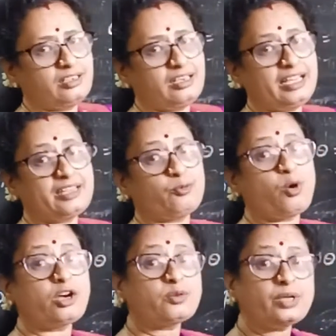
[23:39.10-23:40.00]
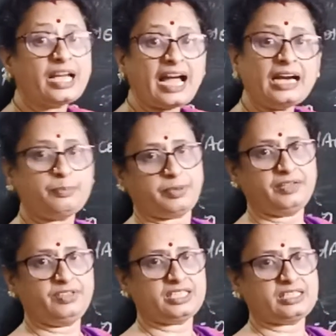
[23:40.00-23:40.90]
like what we had
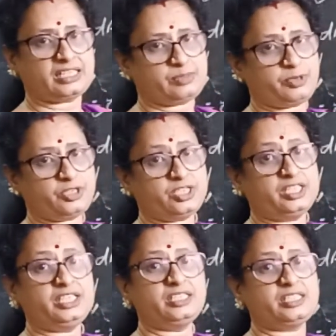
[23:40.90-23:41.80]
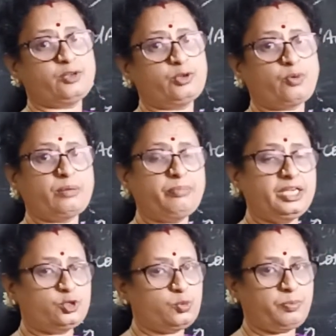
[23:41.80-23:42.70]
previous expression E is equal to 1 by
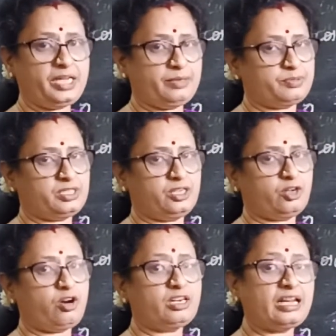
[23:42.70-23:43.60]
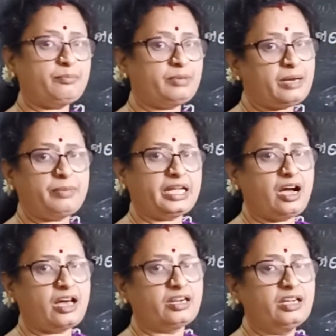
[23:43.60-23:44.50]
2 pi epsilon naught lambda by
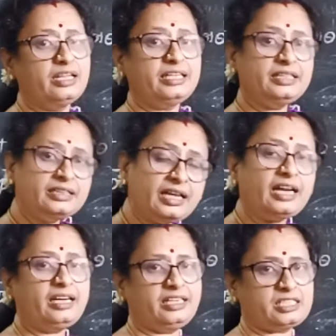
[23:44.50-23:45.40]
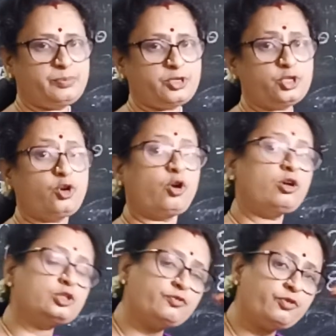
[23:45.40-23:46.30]
R. In that expression, or
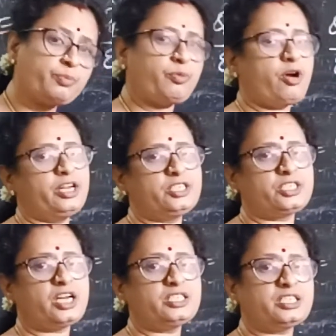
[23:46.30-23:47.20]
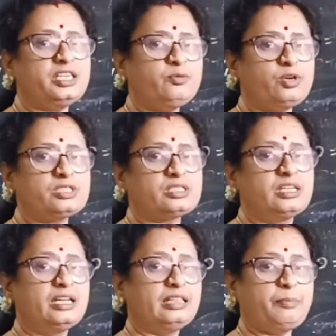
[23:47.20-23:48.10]
also for point charge, E was
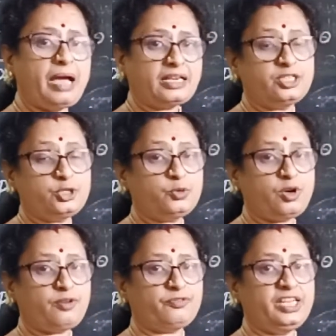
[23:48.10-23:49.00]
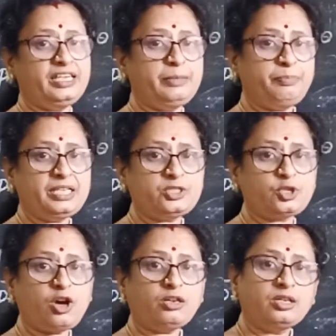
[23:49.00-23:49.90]
the magnitude of E depends
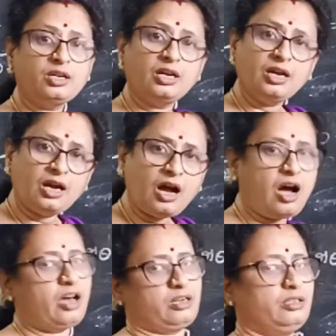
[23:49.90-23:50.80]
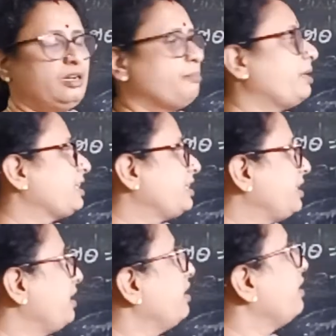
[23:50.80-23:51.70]
on R, but
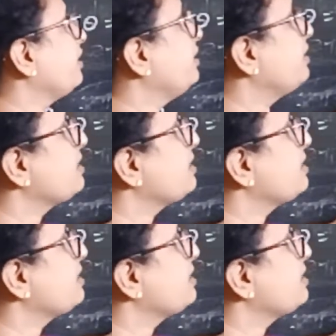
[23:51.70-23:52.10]
here in this